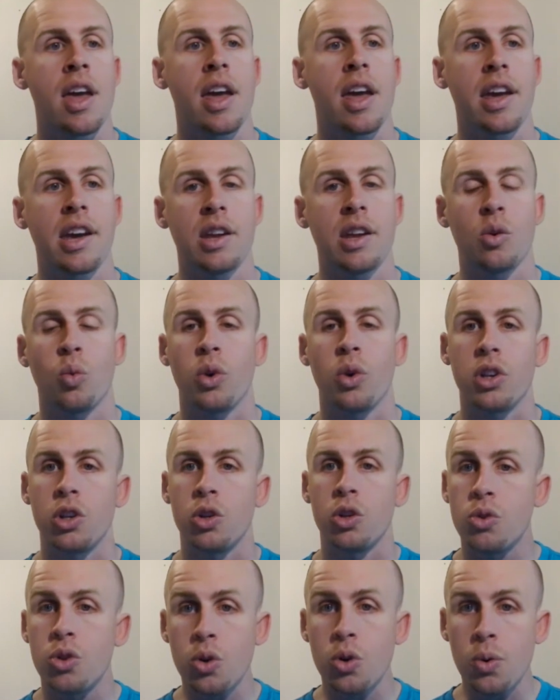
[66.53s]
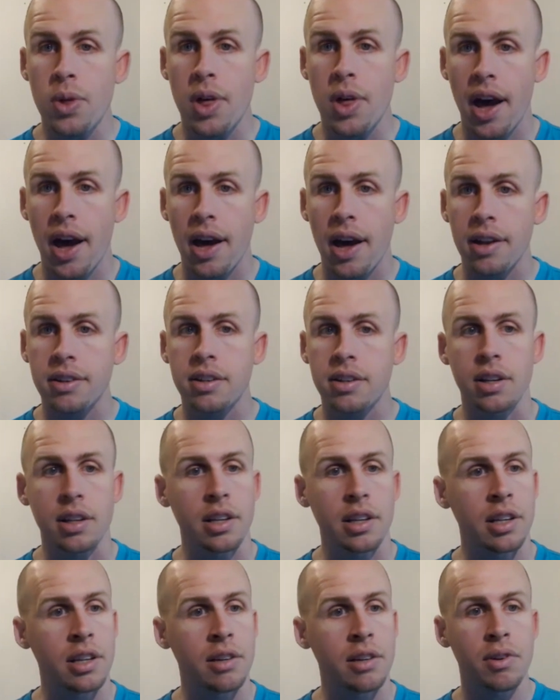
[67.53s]
And when you do that,
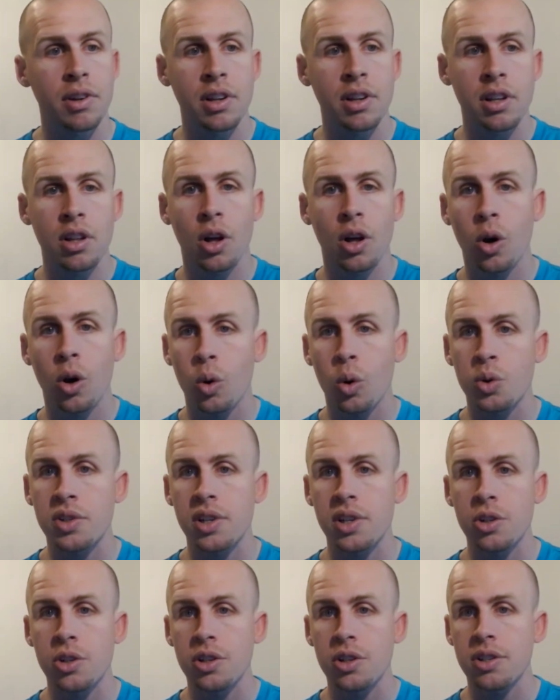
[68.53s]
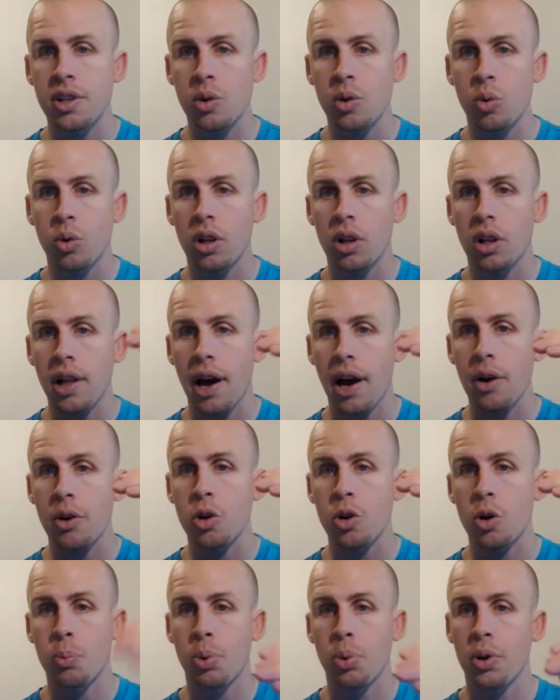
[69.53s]
even though CGC will allow
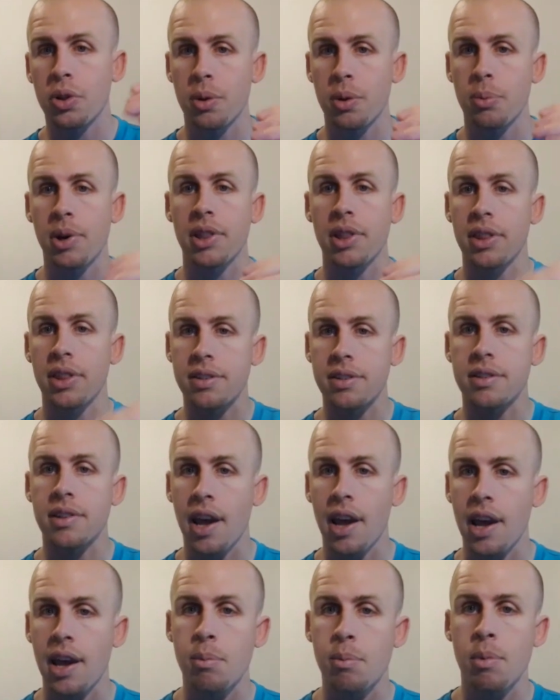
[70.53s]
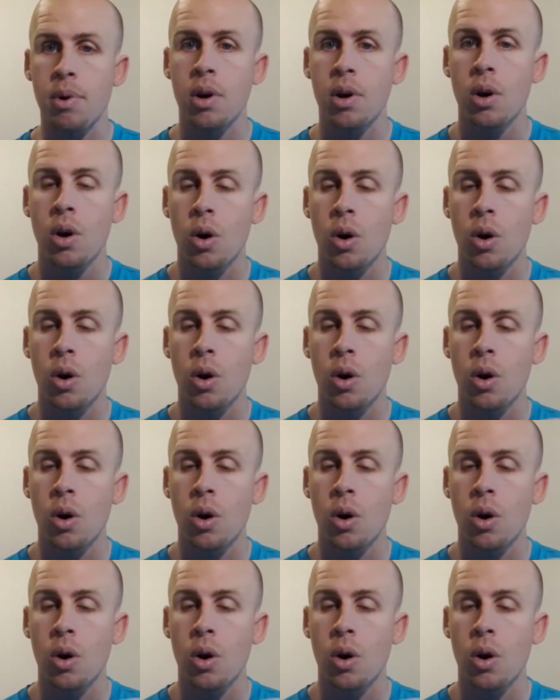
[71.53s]
you to put them in the same